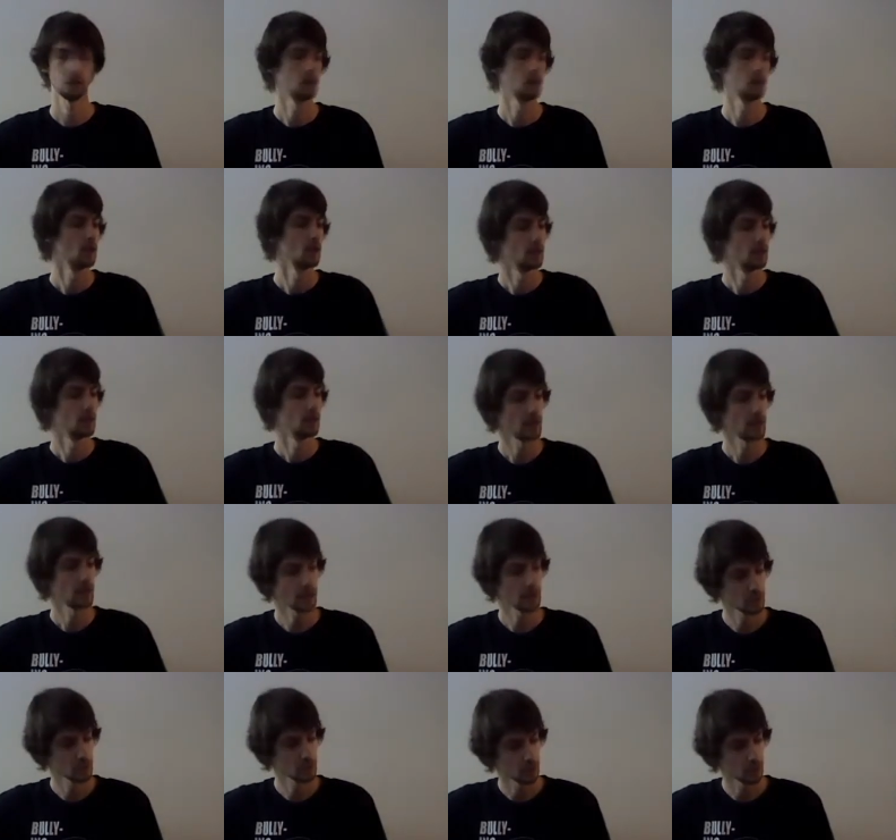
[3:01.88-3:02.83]
that I like to
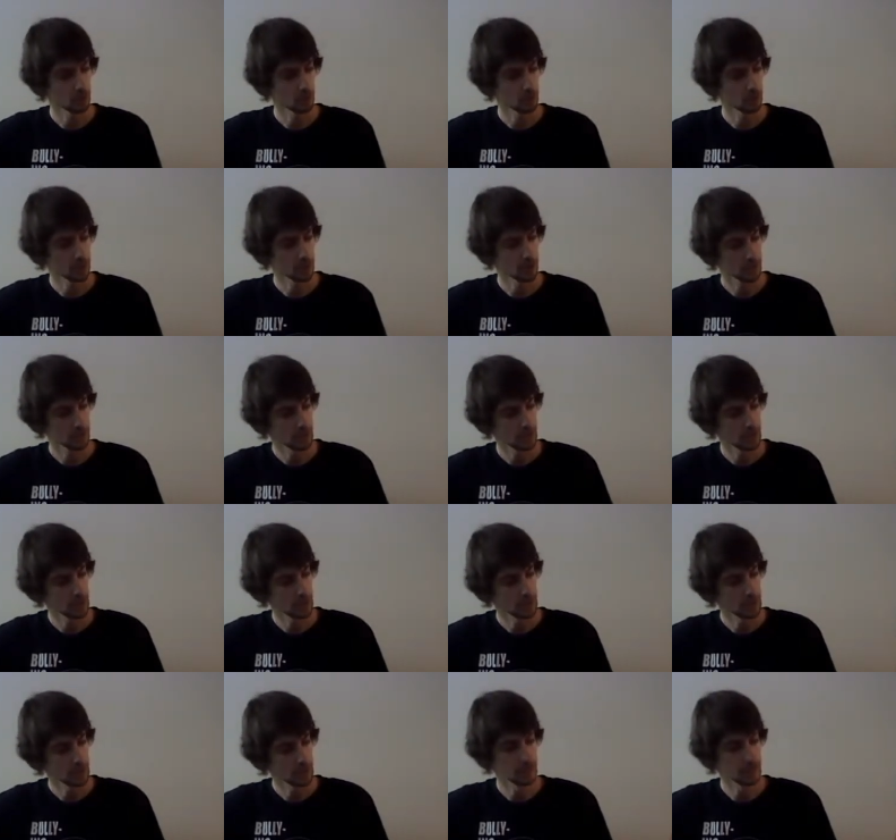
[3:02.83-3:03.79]
start with
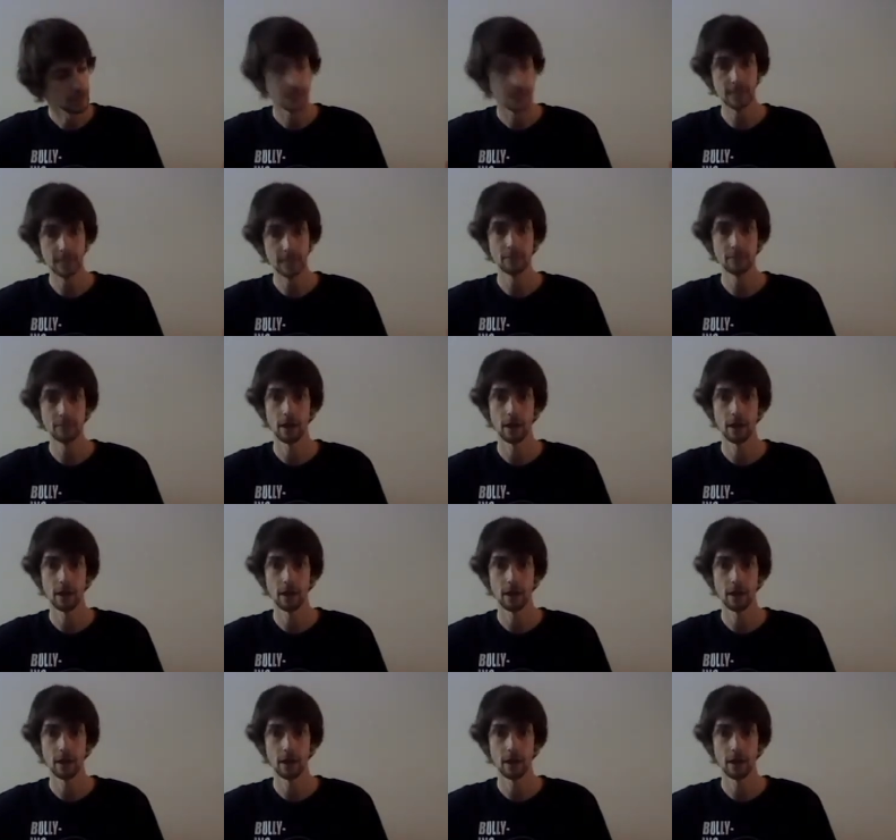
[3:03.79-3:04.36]
is E minor,